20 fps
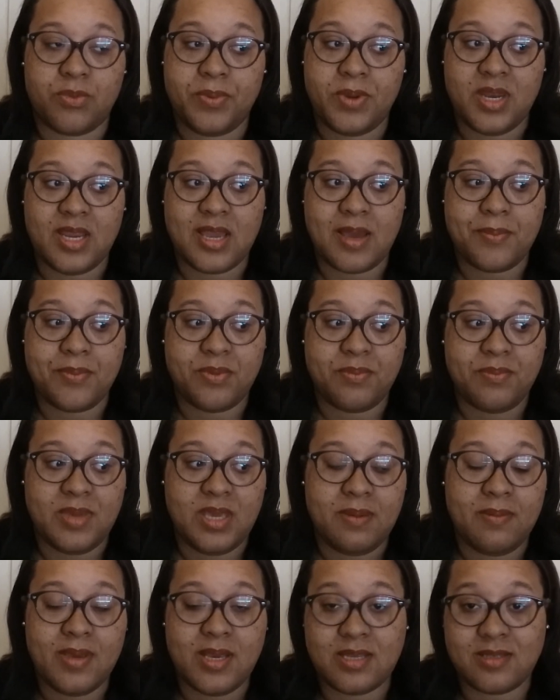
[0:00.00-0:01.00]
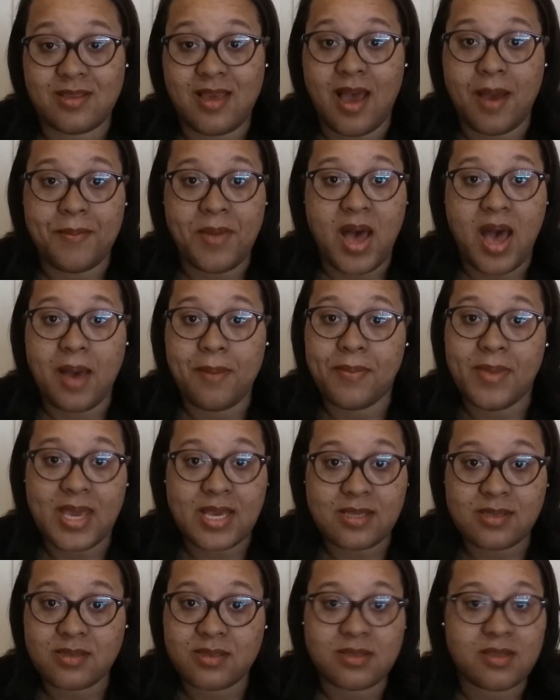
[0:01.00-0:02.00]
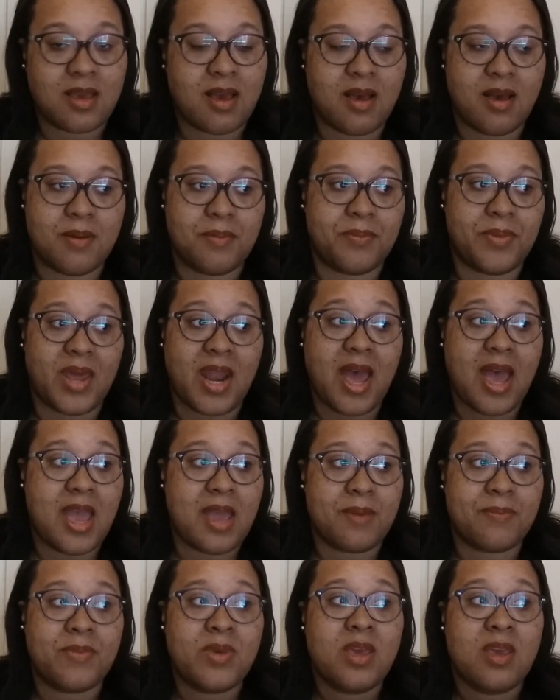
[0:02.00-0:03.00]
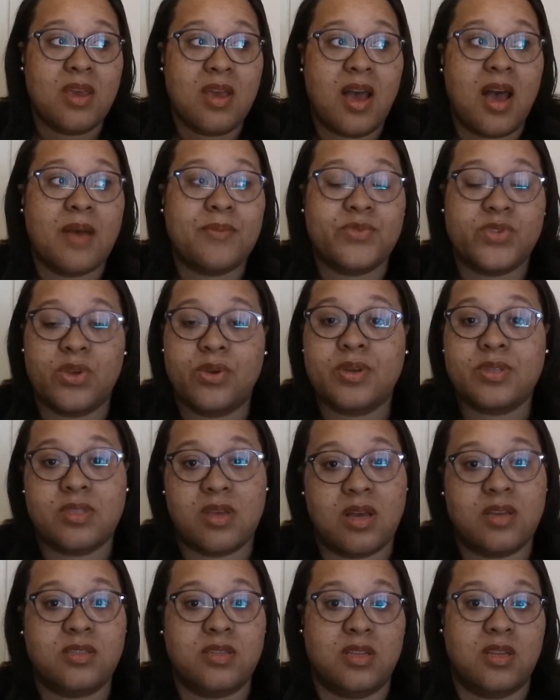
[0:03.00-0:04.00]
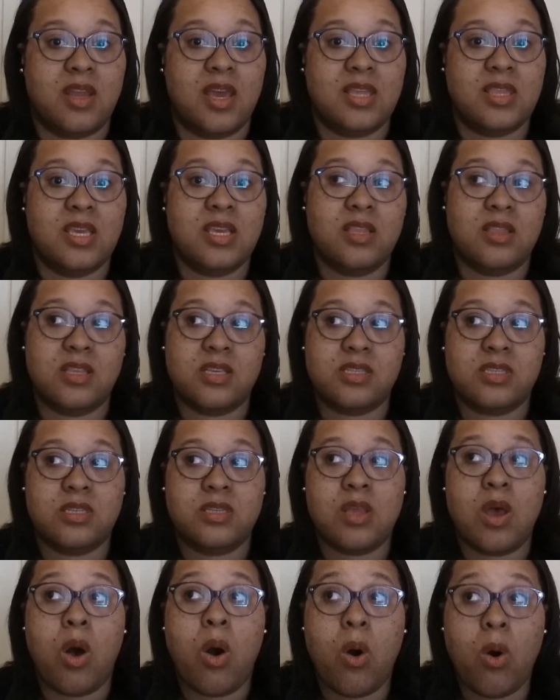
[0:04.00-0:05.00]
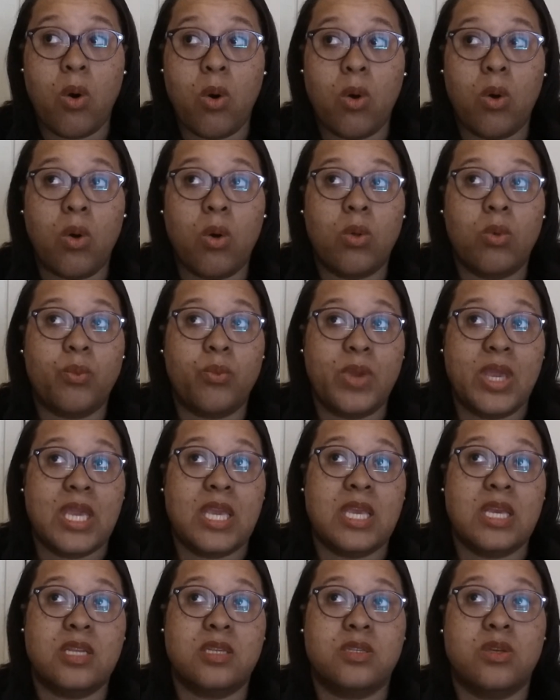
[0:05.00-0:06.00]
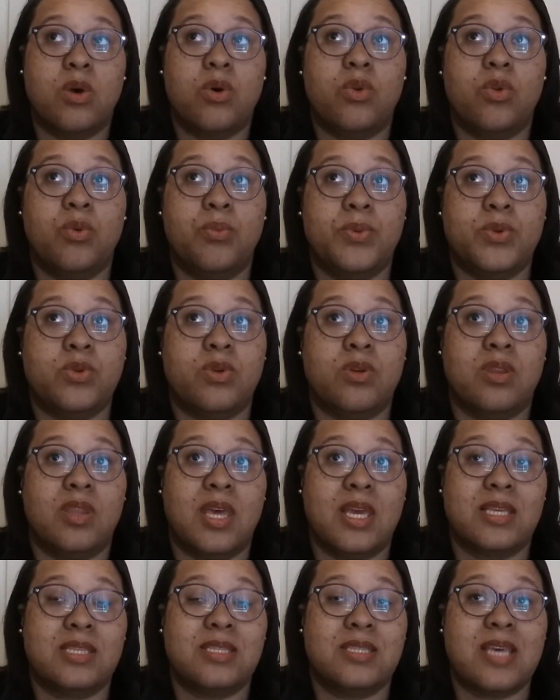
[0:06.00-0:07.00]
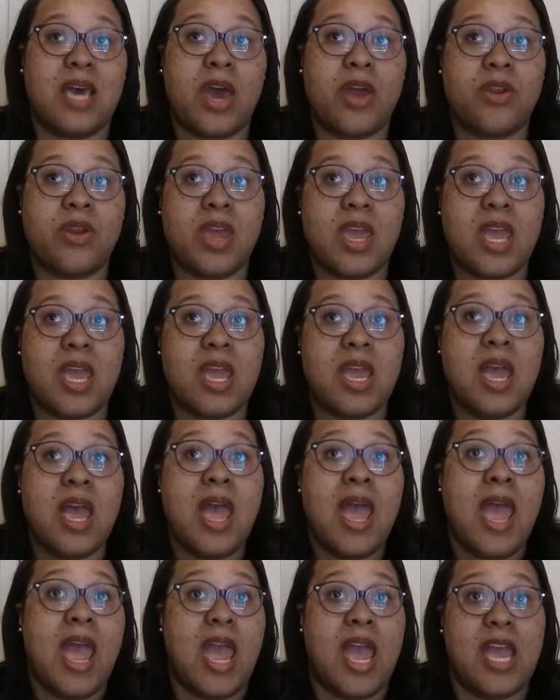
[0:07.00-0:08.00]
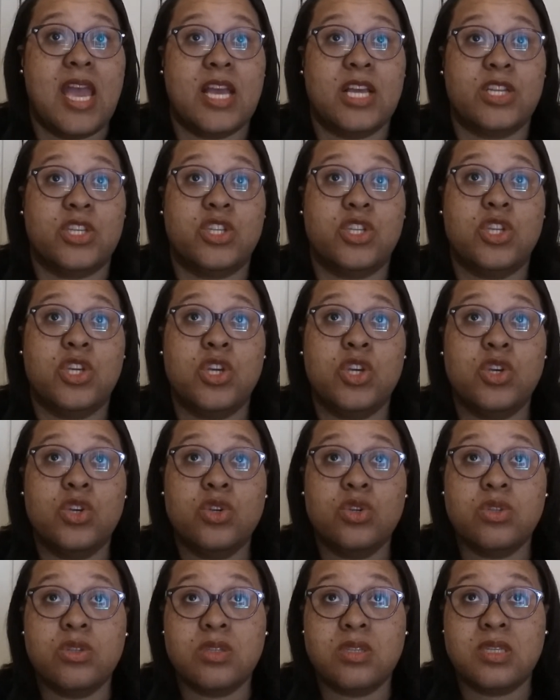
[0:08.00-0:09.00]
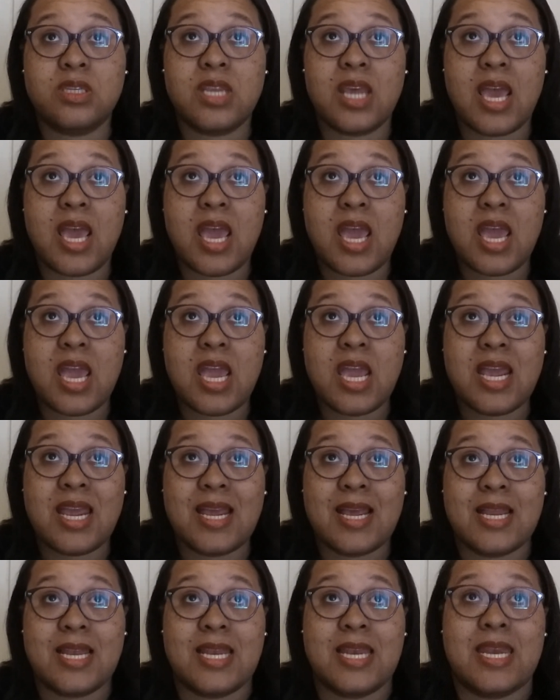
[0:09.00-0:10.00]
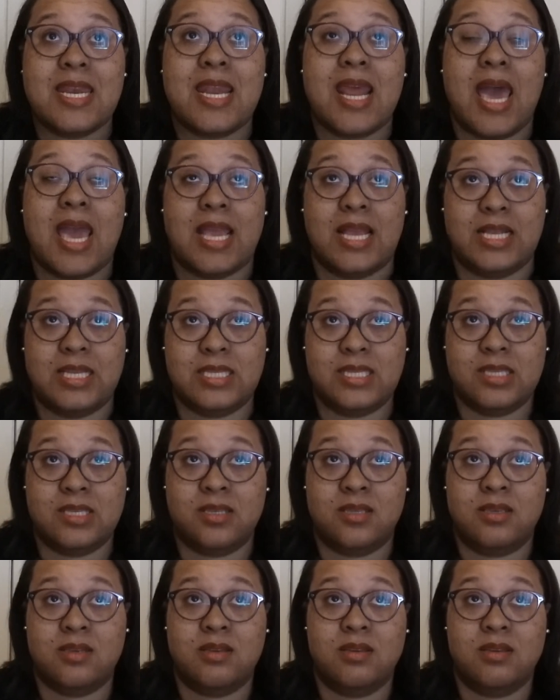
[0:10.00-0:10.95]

for putting up with me because I'm a hot mess. But I'm so exhausted. I think this whole weekend total between like Saturday and Tuesday night,